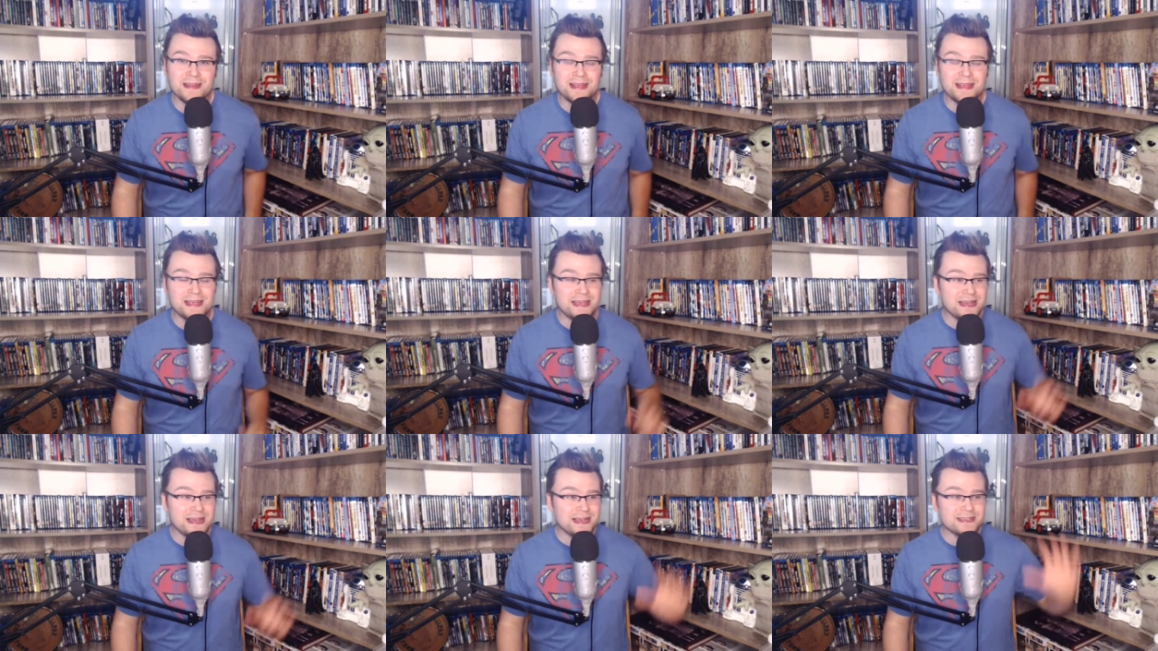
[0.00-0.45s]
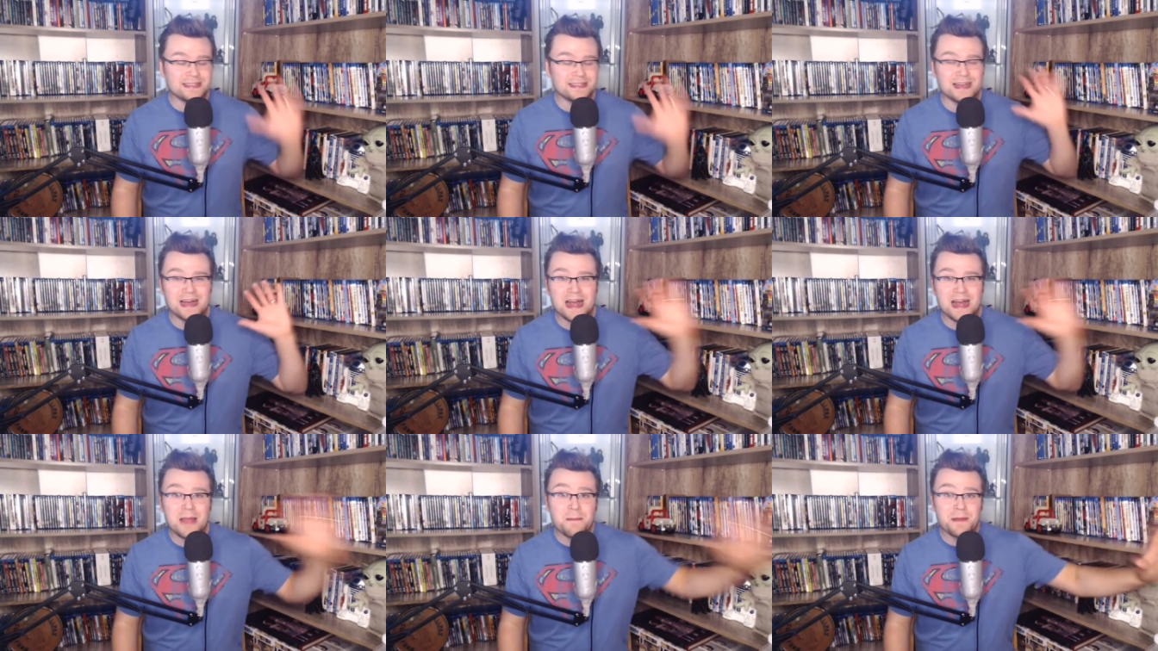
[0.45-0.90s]
He is
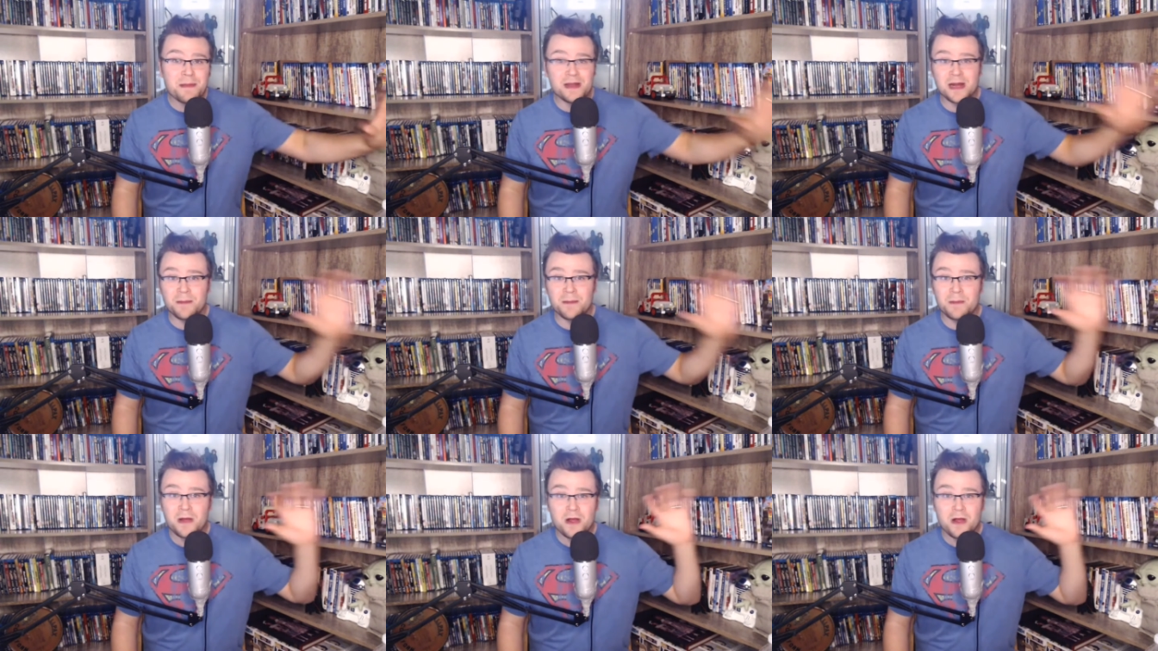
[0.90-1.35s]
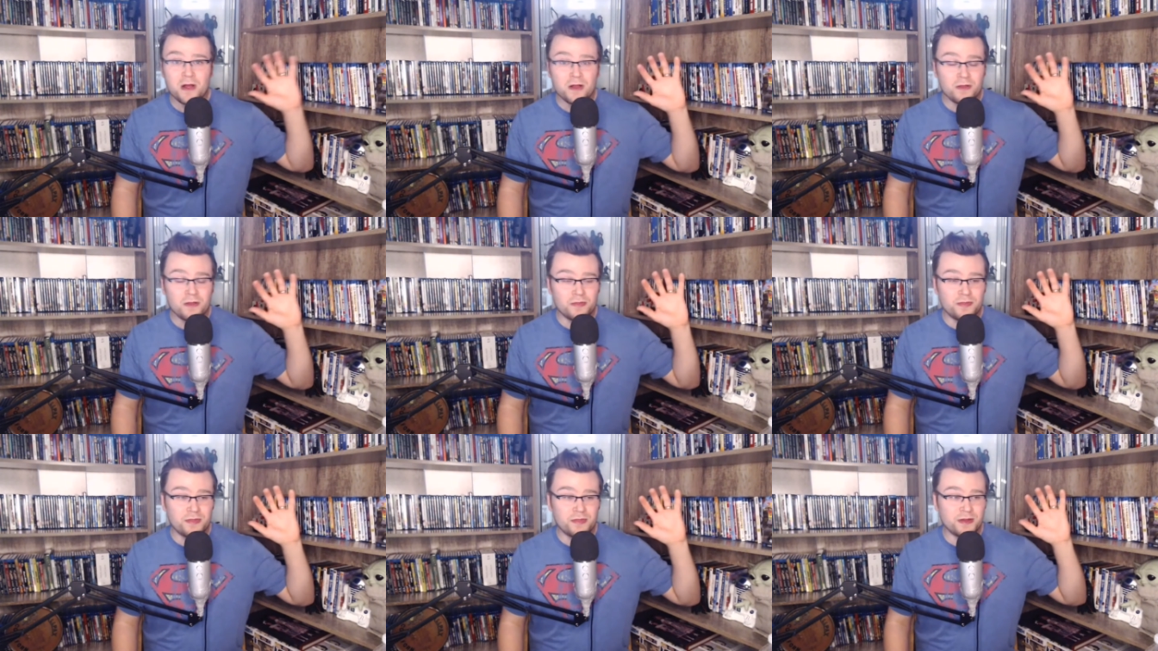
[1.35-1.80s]
hyping up
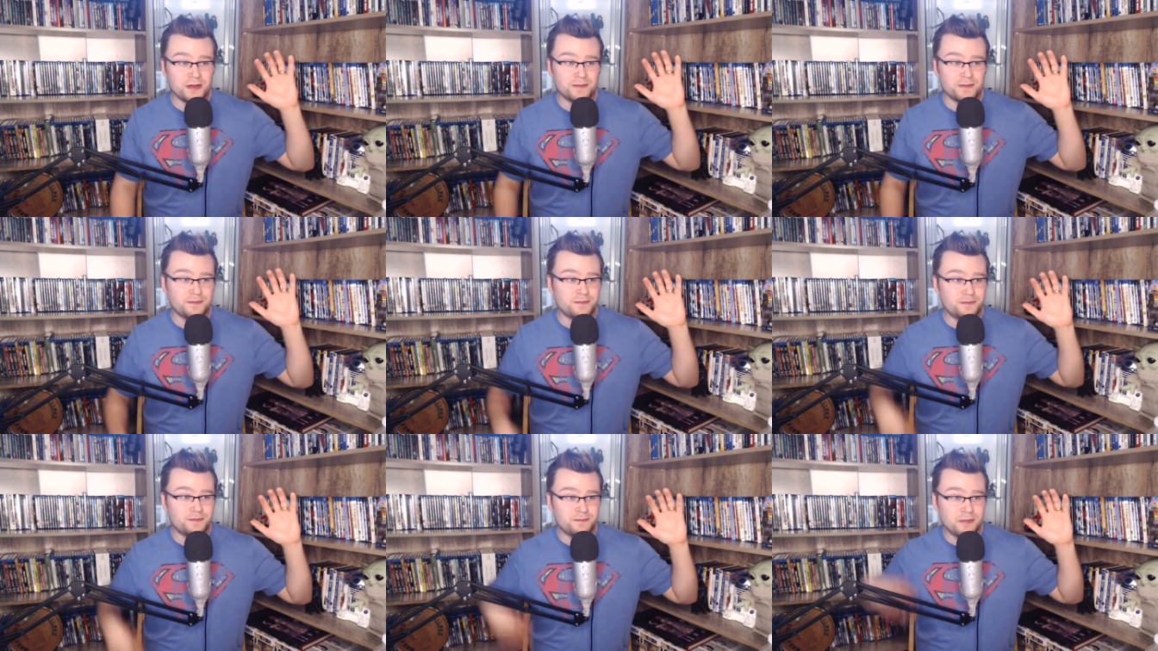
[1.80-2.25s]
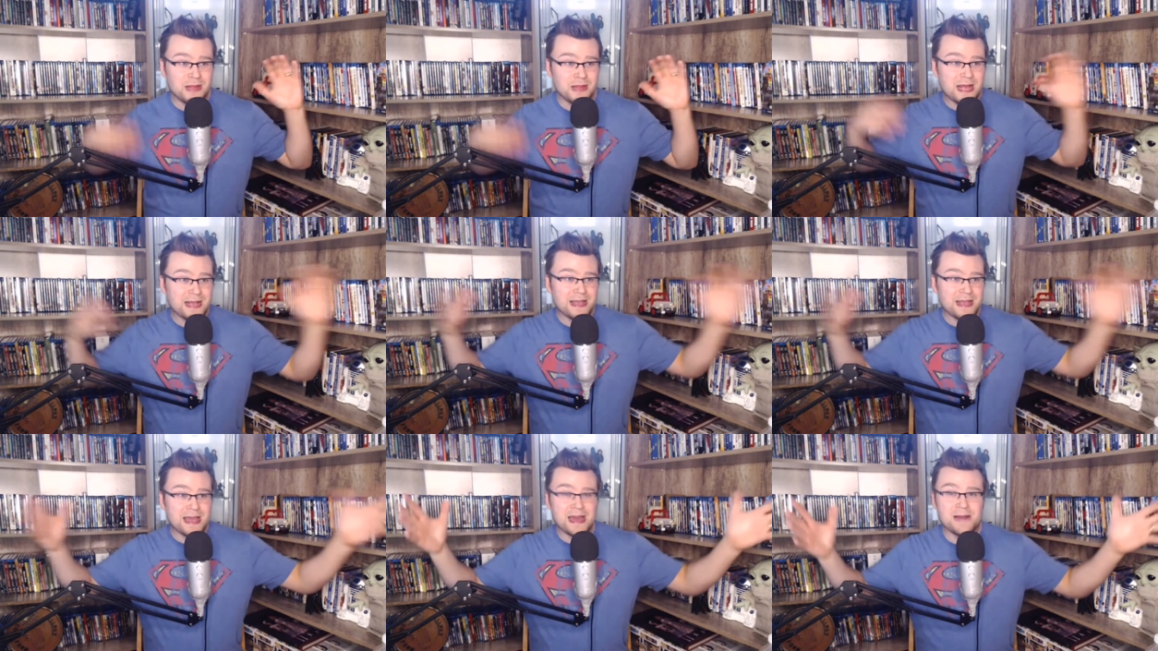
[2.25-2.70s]
the
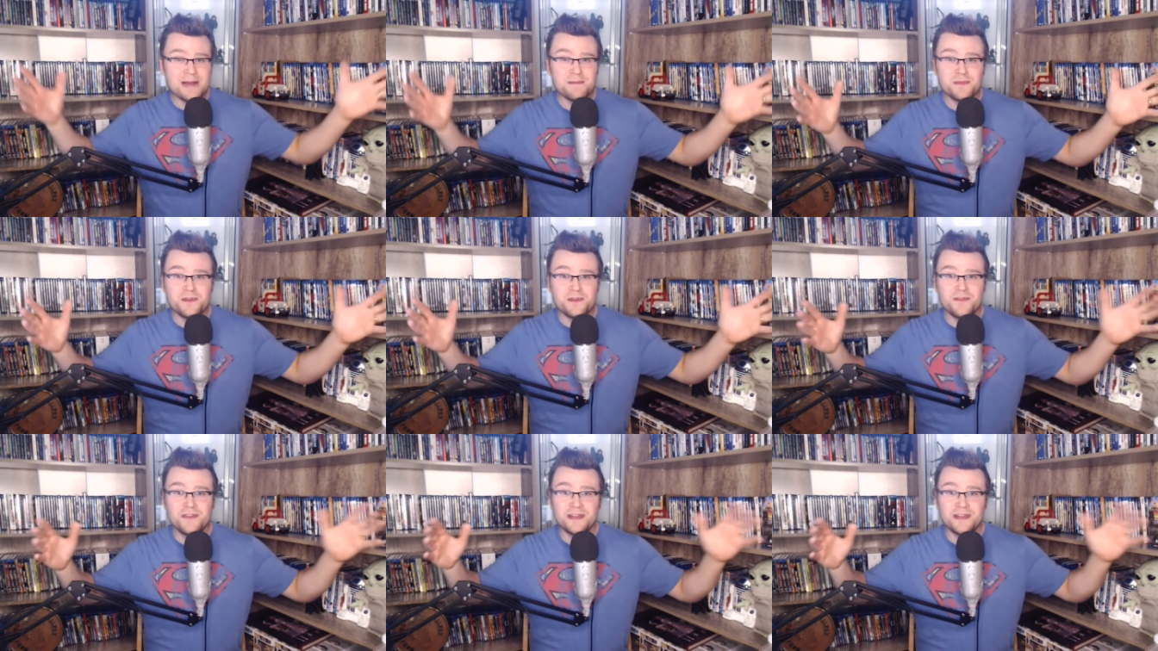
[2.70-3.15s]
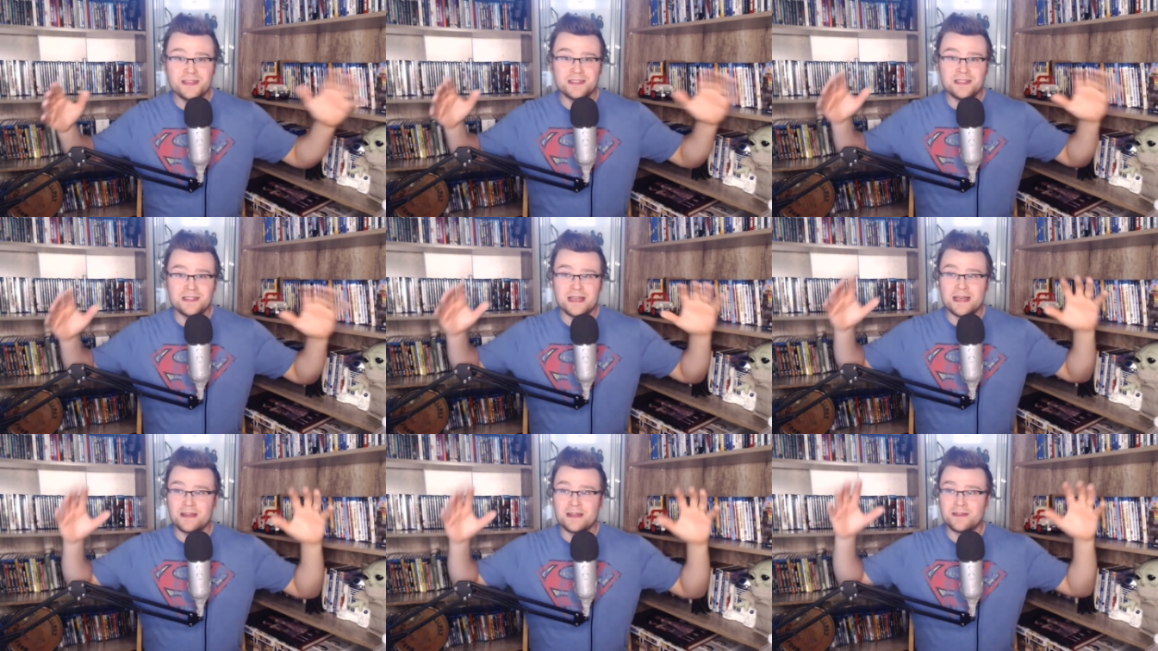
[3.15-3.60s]
Black Adam movie is
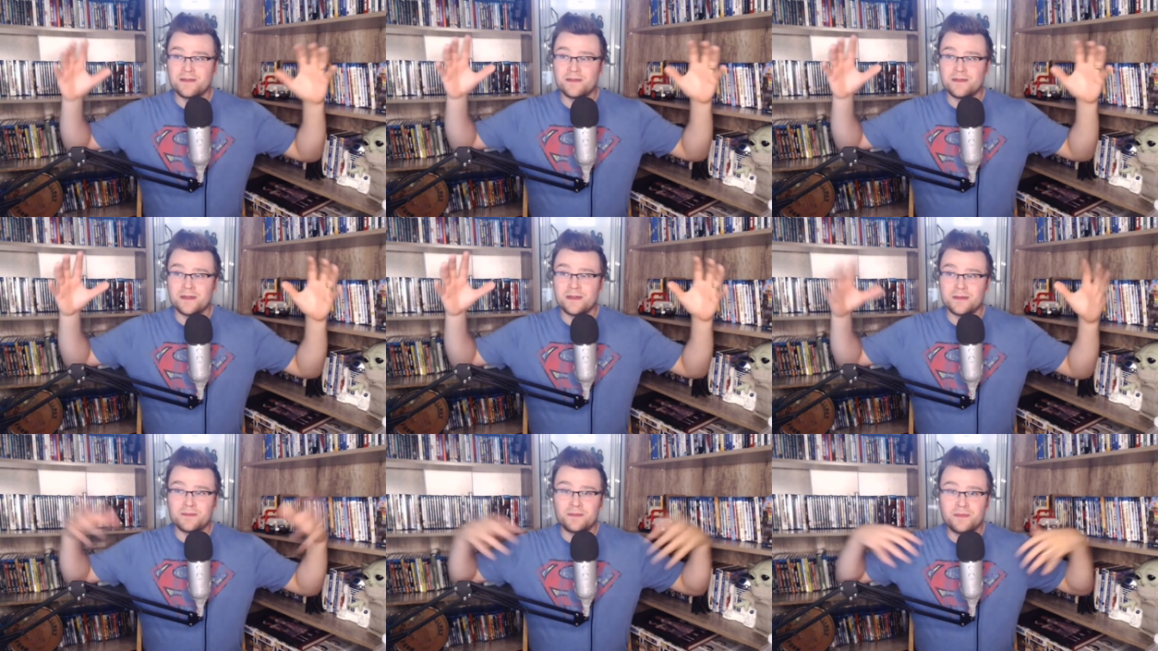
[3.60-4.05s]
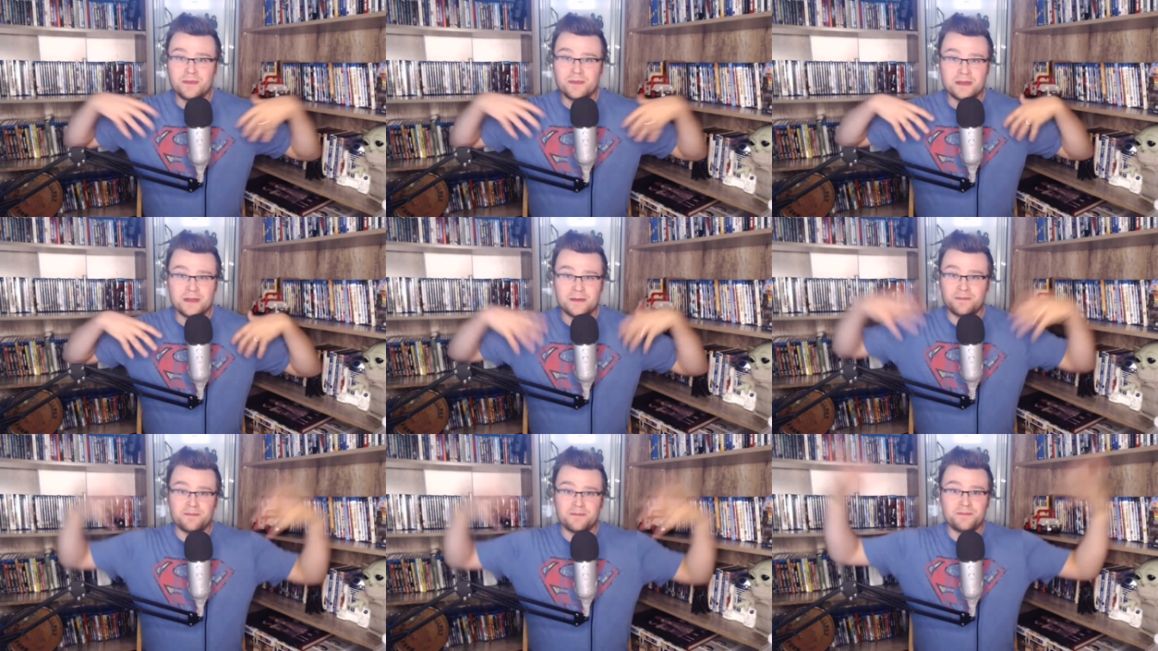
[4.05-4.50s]
like the
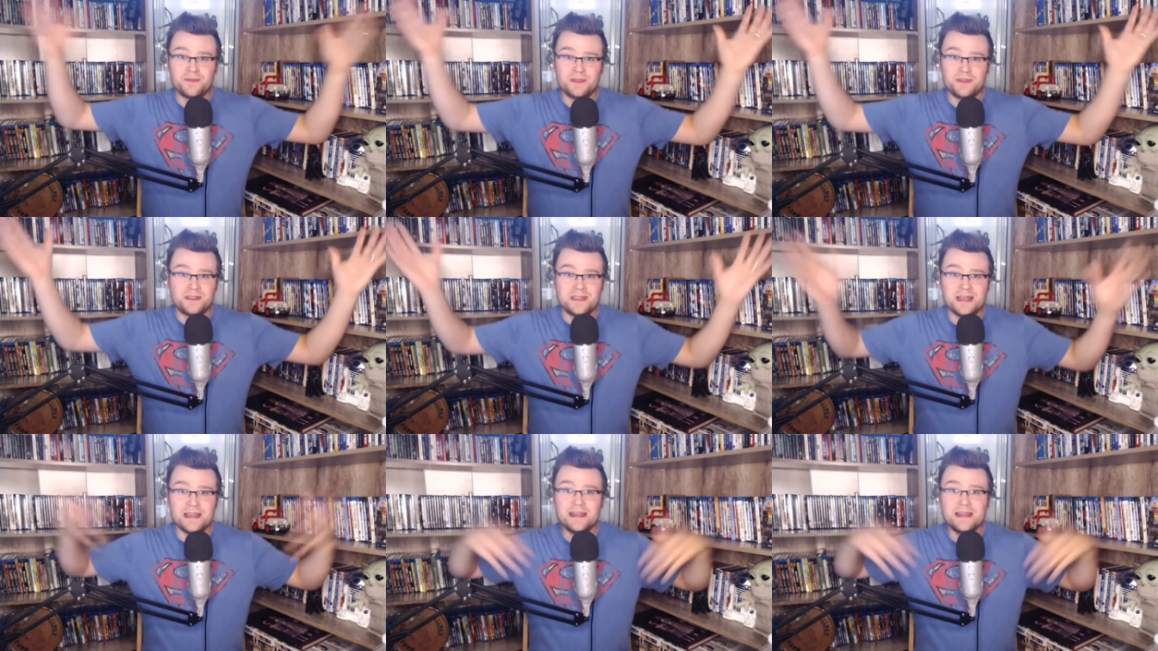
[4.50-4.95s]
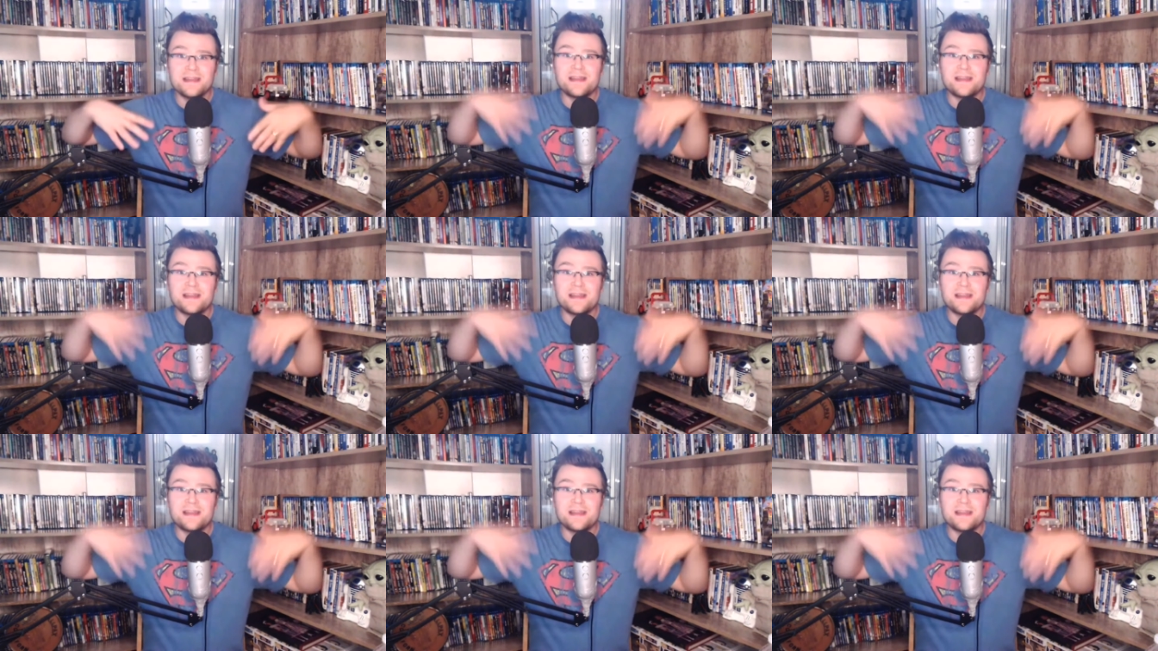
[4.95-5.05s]
the second